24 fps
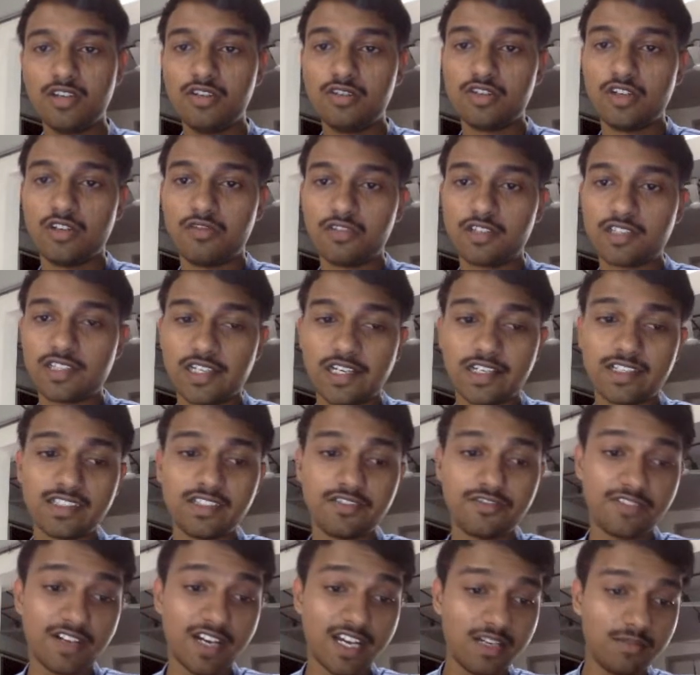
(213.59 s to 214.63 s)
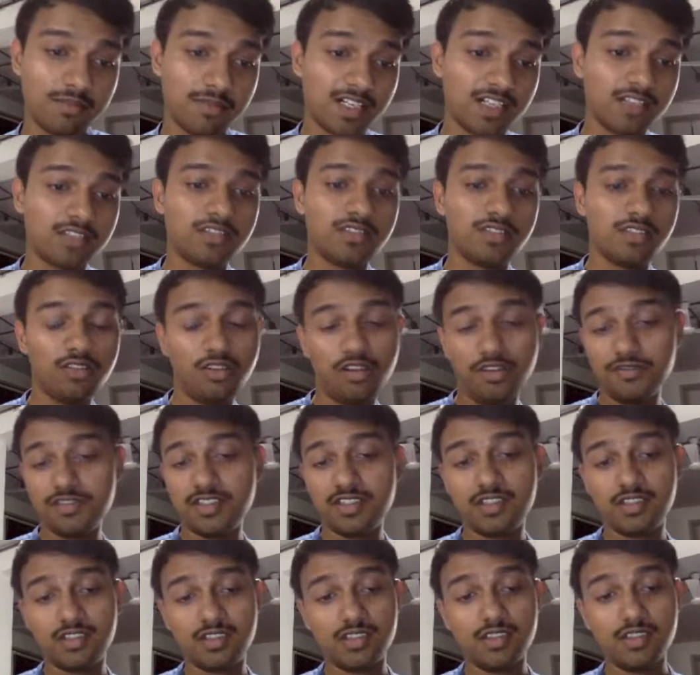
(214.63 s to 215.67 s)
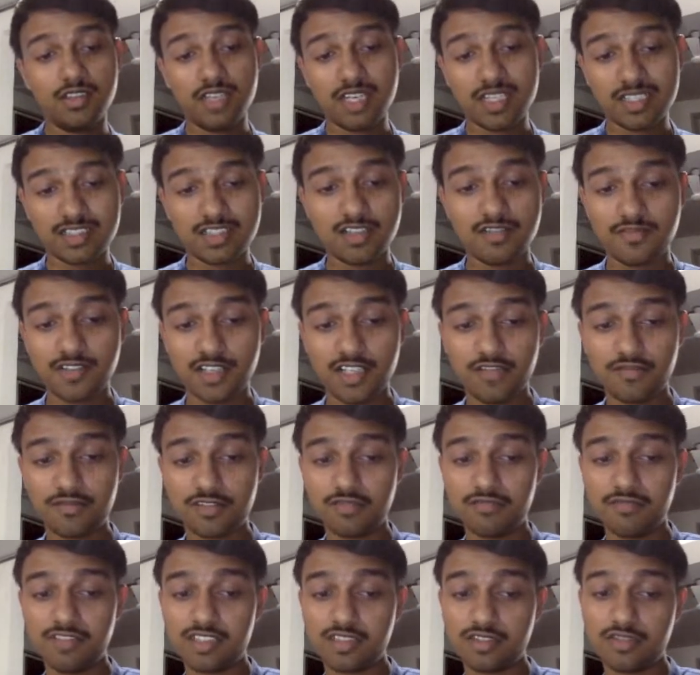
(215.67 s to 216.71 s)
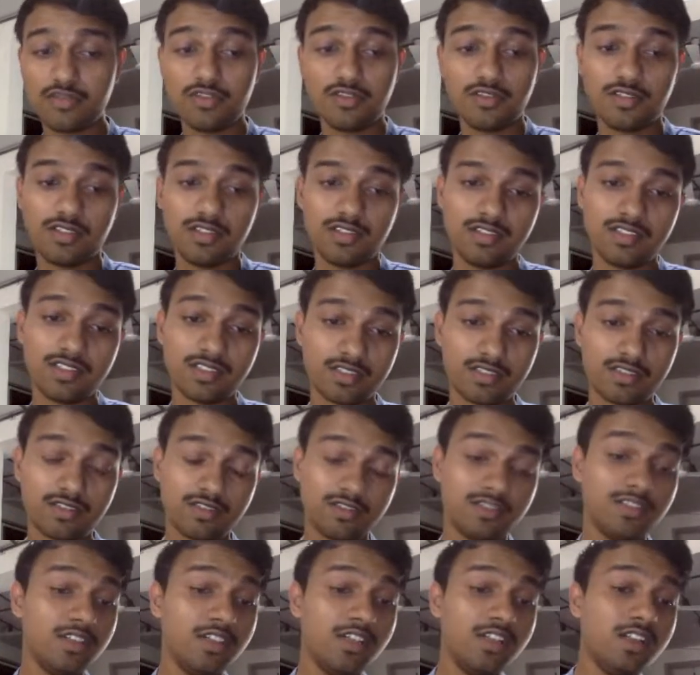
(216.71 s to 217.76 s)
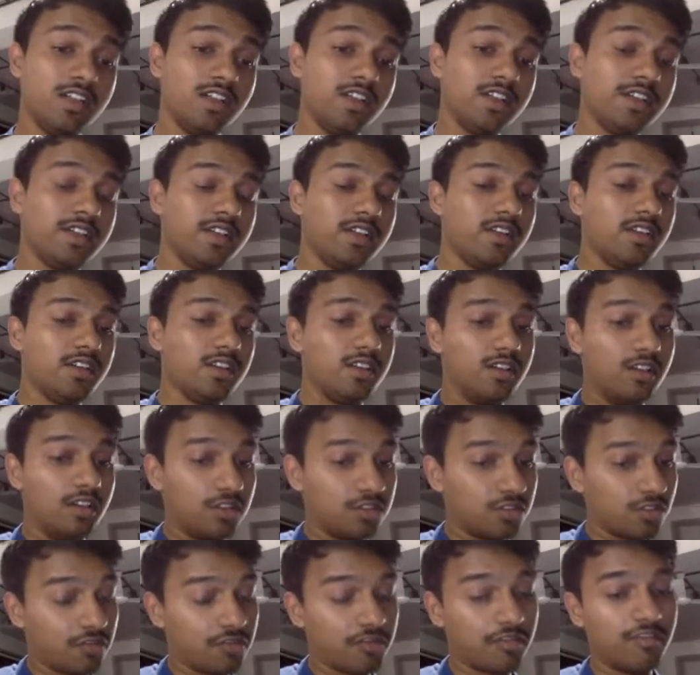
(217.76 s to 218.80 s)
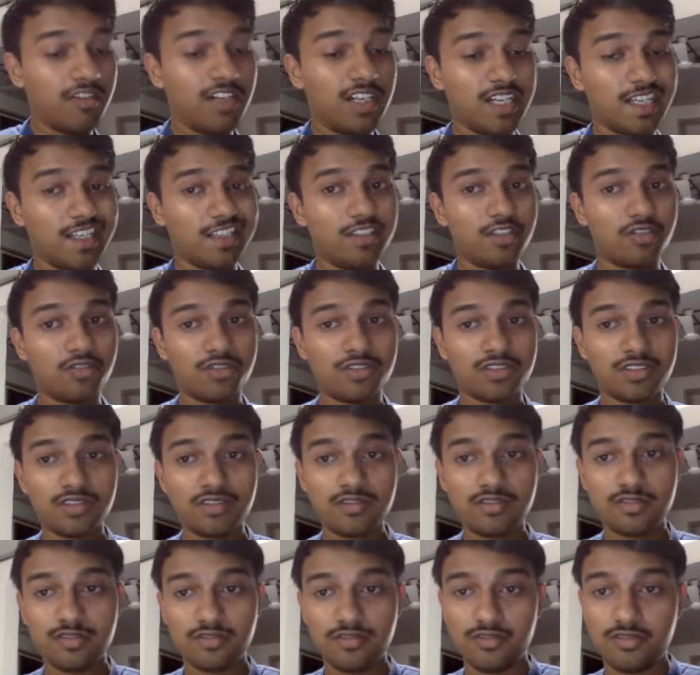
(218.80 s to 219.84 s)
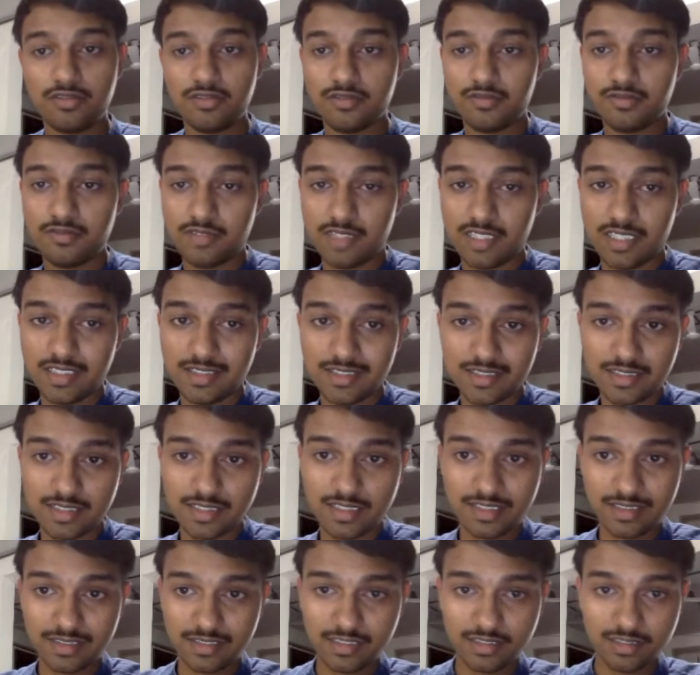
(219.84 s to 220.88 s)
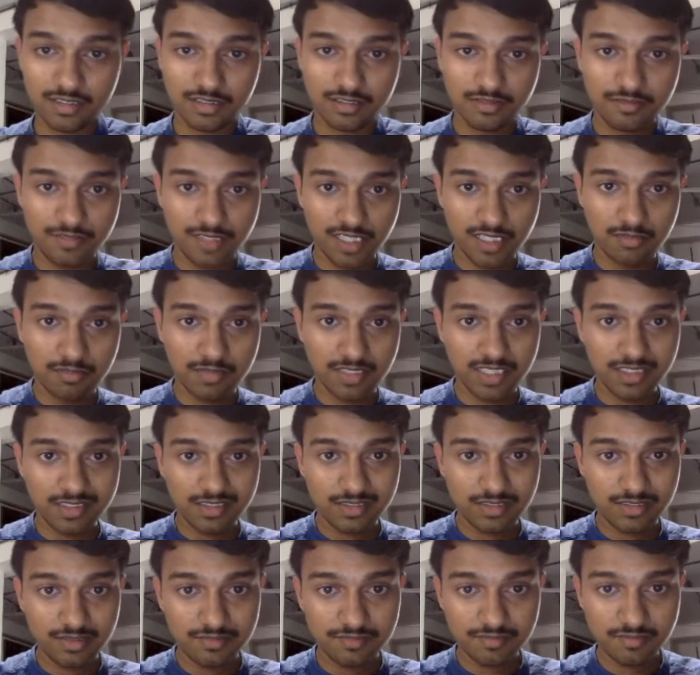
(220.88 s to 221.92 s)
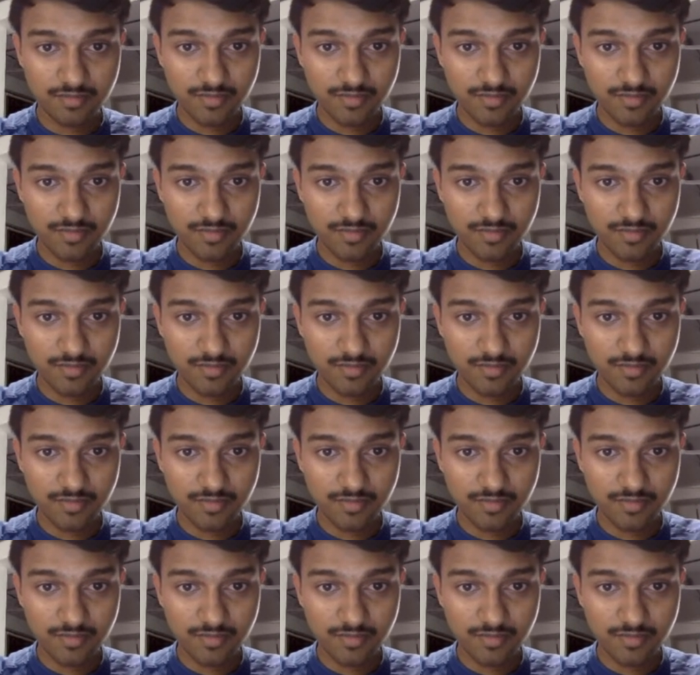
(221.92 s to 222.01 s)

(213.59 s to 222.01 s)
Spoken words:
You have to select the file path of that Excel file from which this software will take the question. So I'll just select the file path.